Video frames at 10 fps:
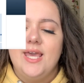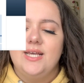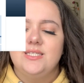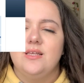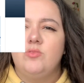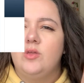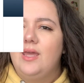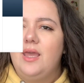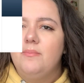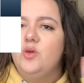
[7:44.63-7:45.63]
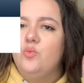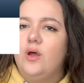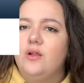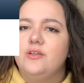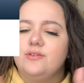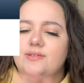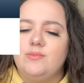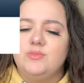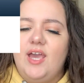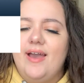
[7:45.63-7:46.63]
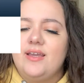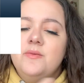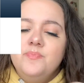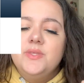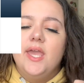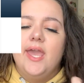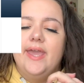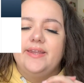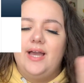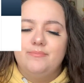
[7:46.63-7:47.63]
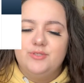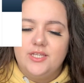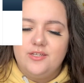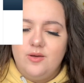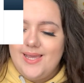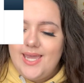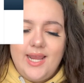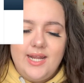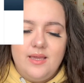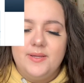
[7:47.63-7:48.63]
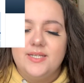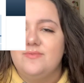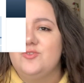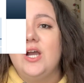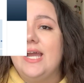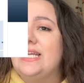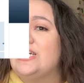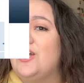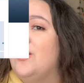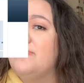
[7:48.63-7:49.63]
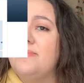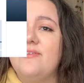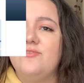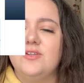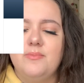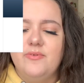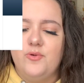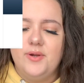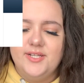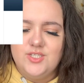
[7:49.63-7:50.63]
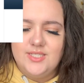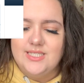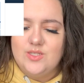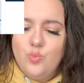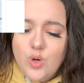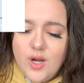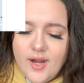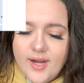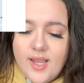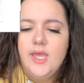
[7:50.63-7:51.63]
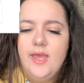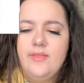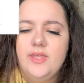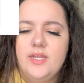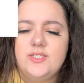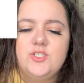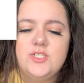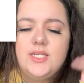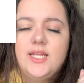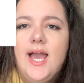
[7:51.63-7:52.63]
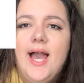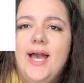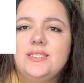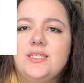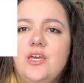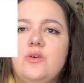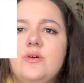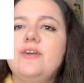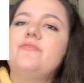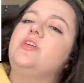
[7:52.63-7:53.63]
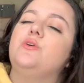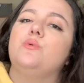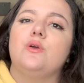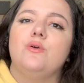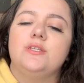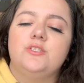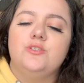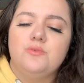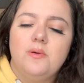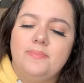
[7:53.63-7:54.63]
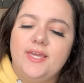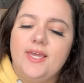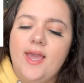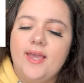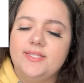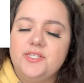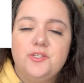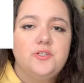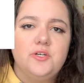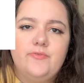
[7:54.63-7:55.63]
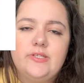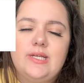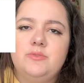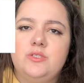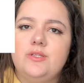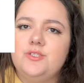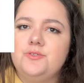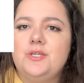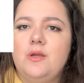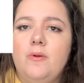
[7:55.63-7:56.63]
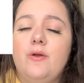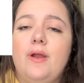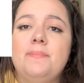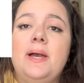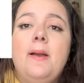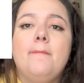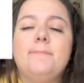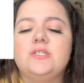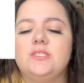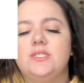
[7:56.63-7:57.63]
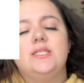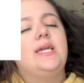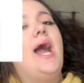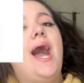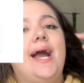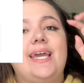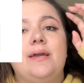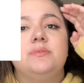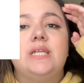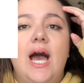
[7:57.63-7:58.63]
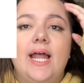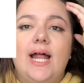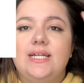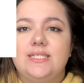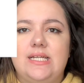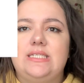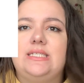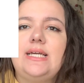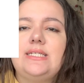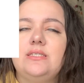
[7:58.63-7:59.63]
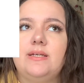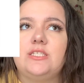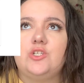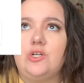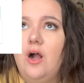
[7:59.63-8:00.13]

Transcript: is like the name you want on your name tag. And I'm just gonna go by Katie because I've tried going by my full name before and it just doesn't work. And then it's just gonna ask you if you are going to be considered a full-time student during your program. Personally, I am not. I decided to take a semester